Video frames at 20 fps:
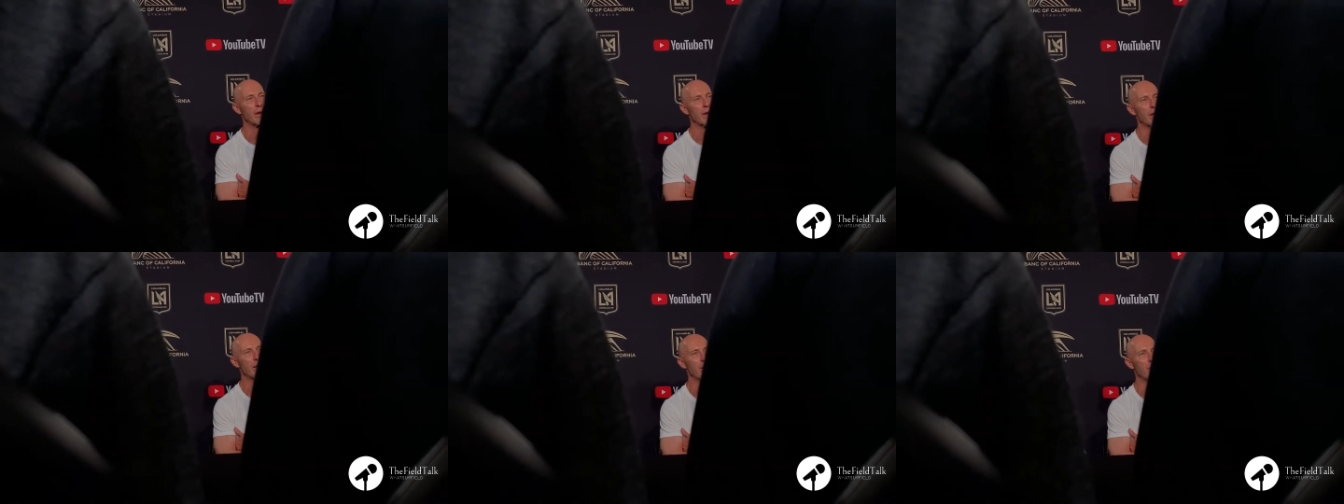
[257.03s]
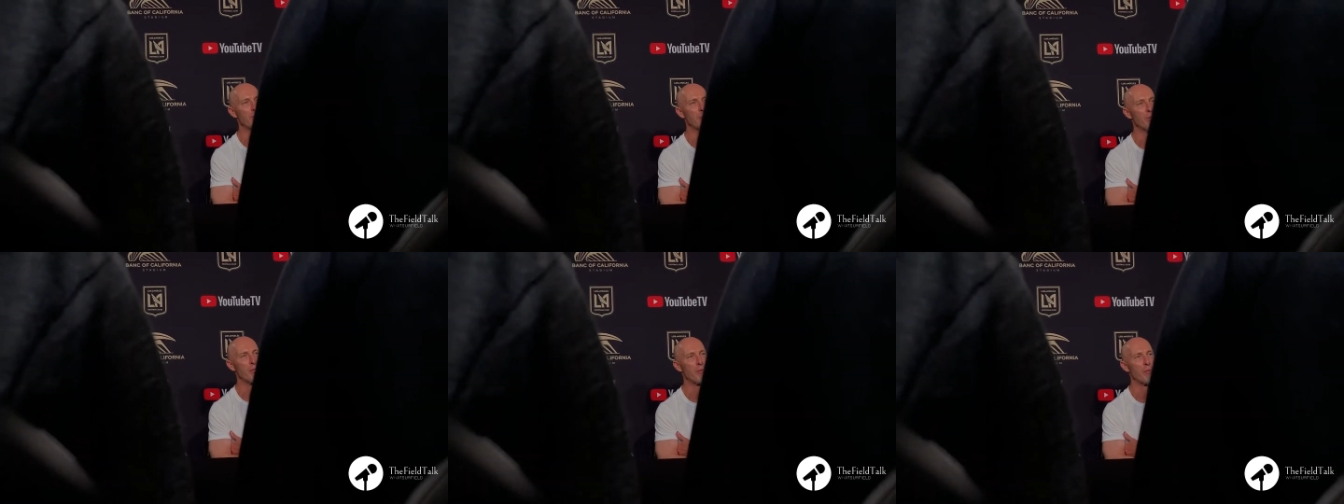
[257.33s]

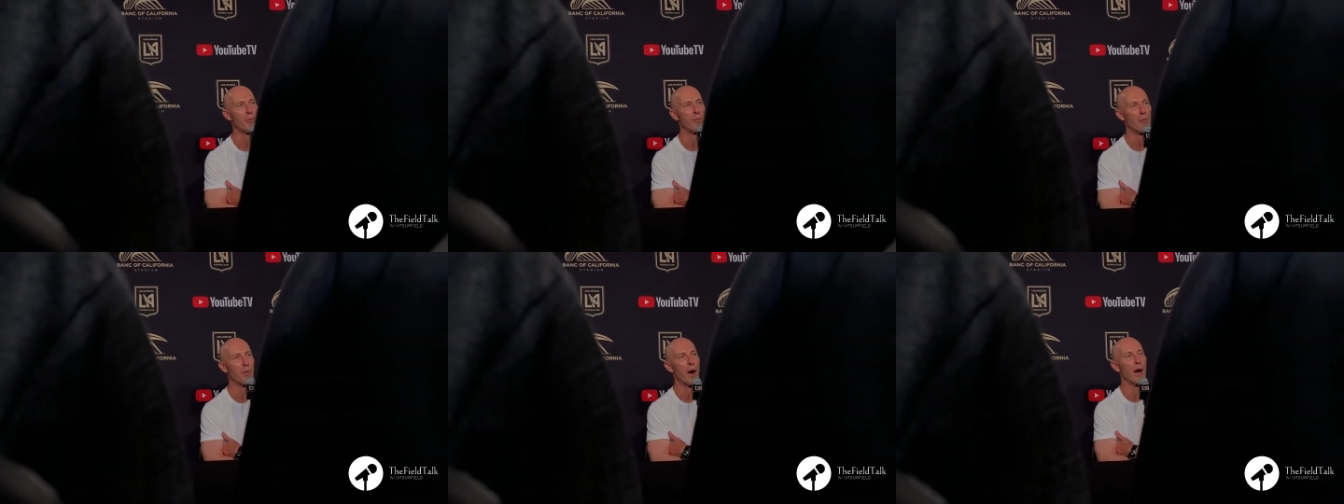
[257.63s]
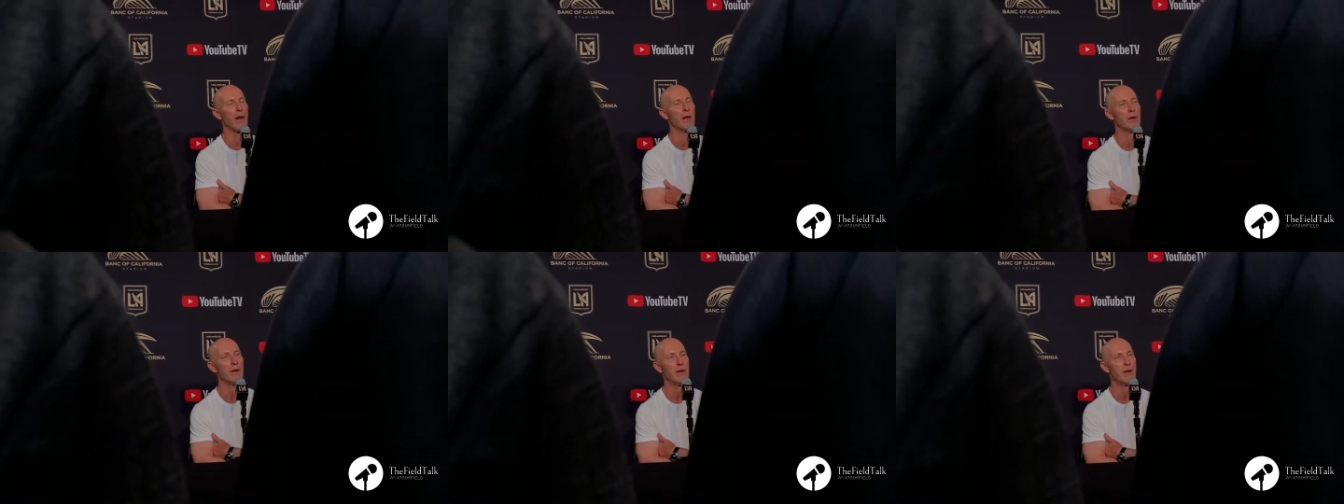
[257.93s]
Uh,
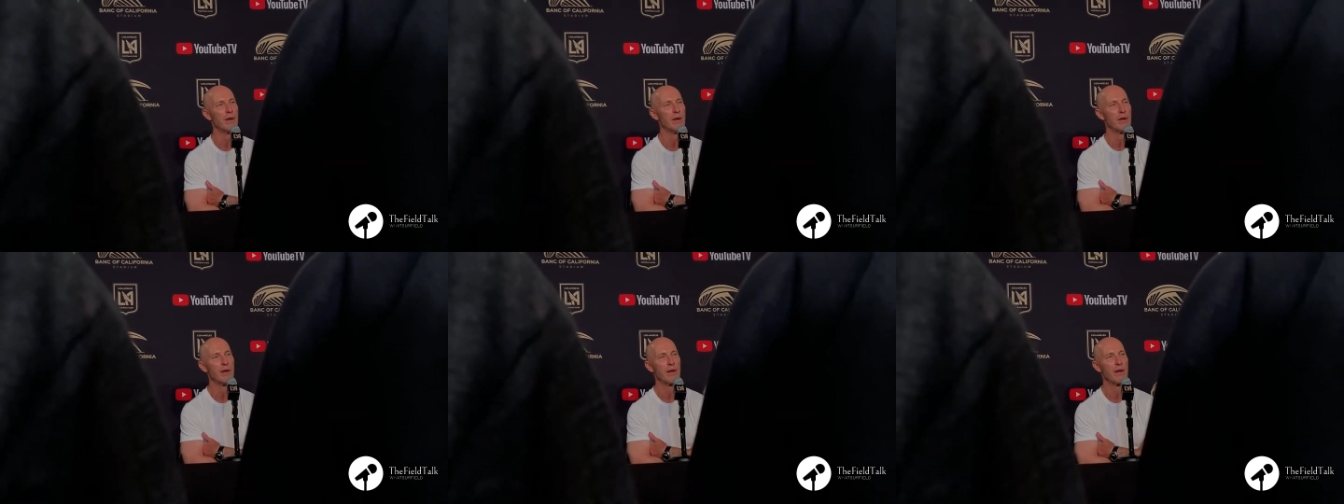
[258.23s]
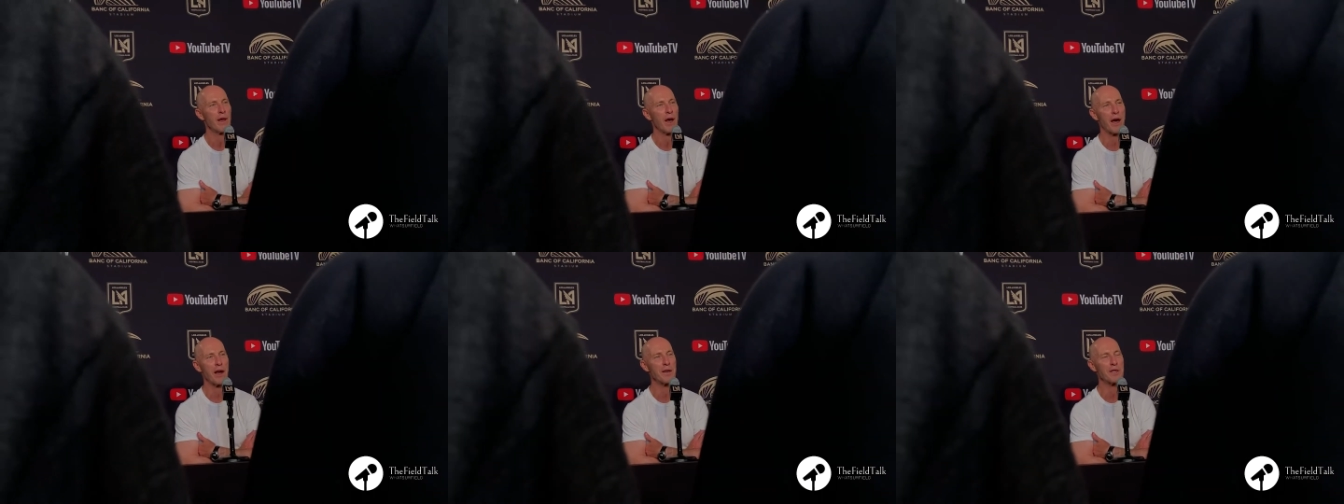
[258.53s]
but
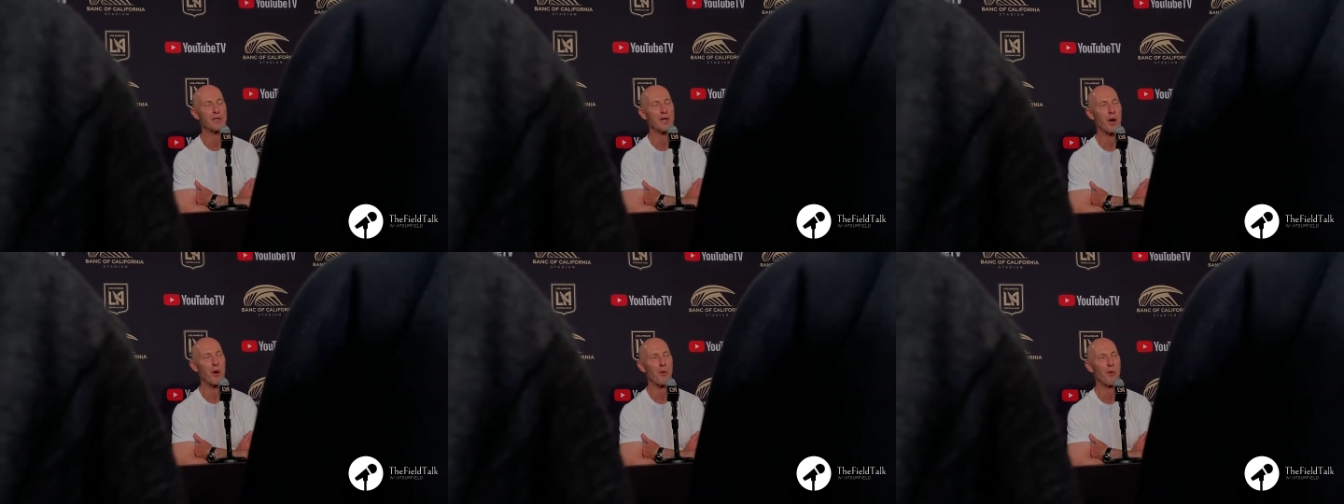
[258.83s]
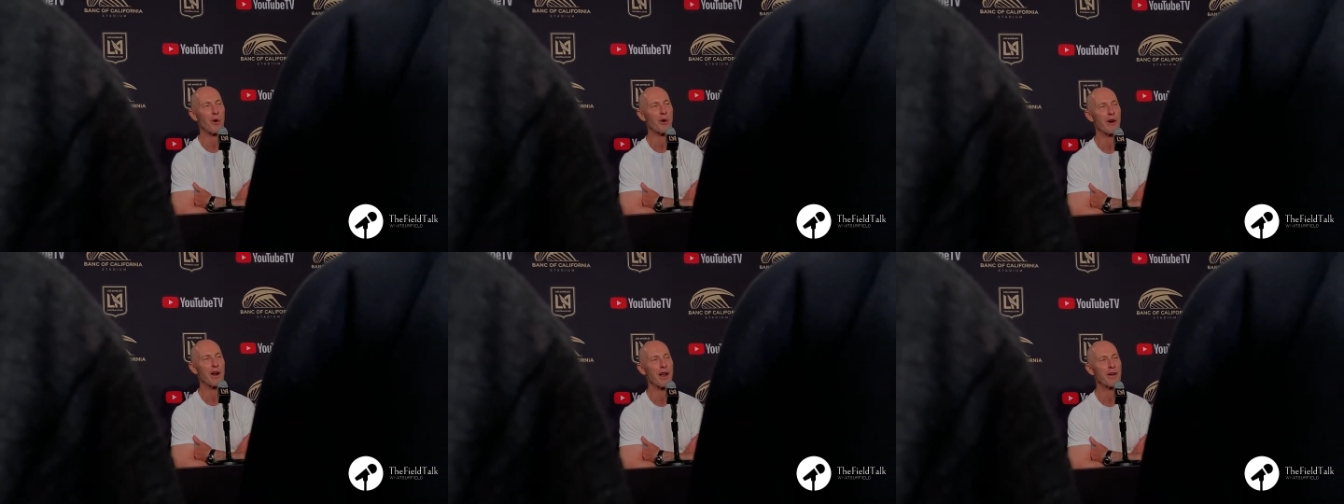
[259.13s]
I didn't say a
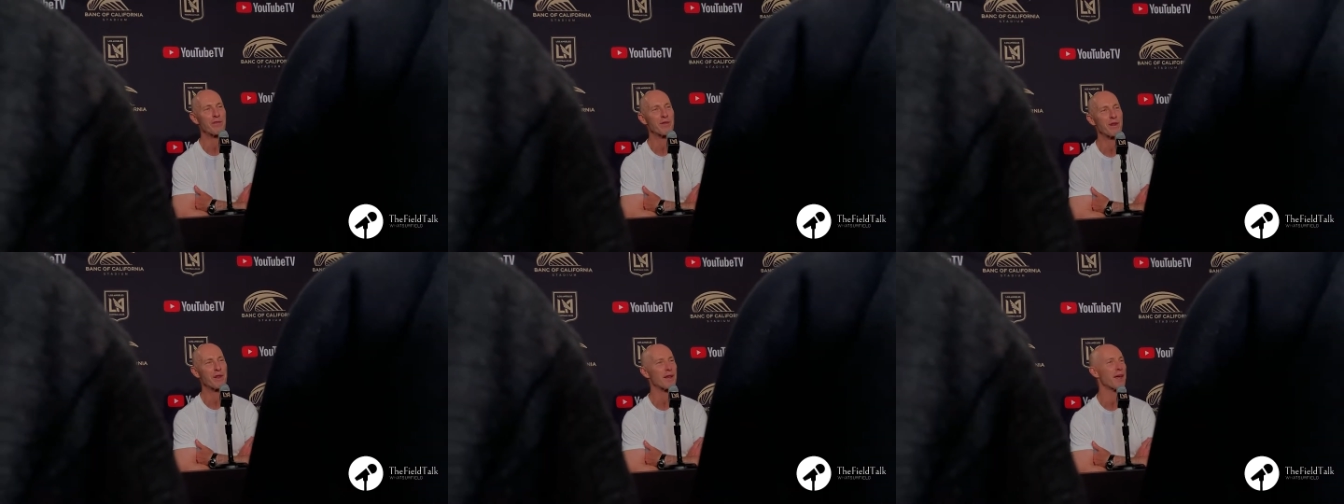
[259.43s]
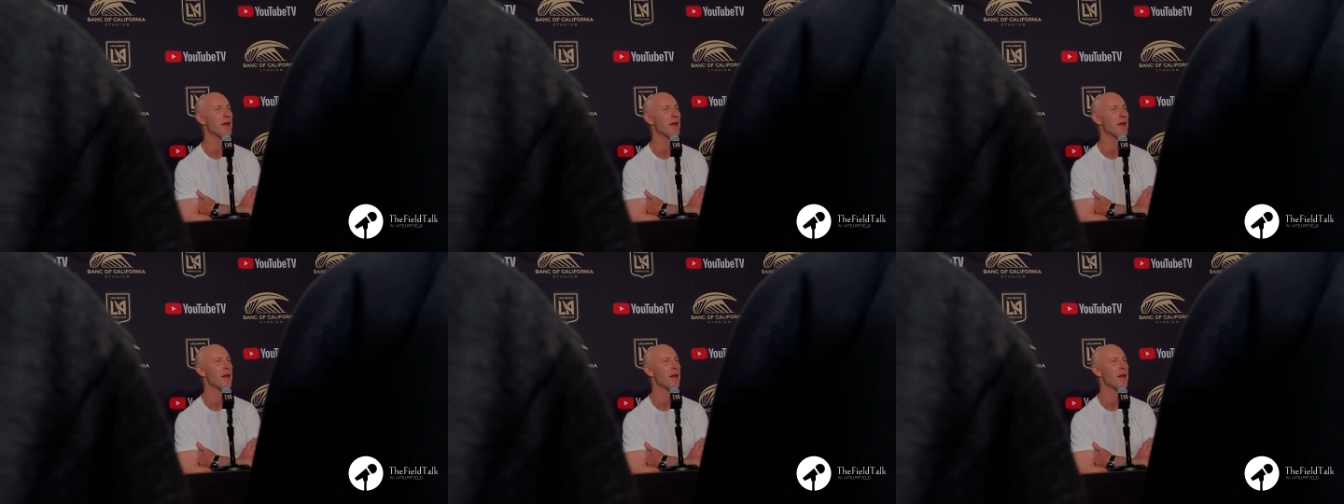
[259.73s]
word after the